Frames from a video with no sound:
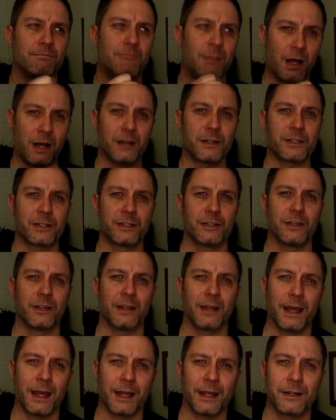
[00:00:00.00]

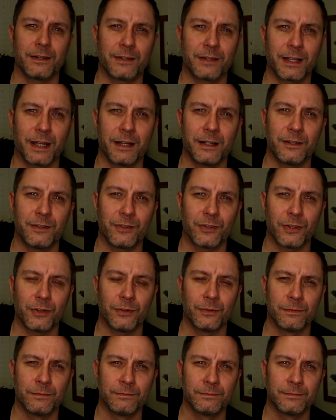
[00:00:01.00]
master and get into.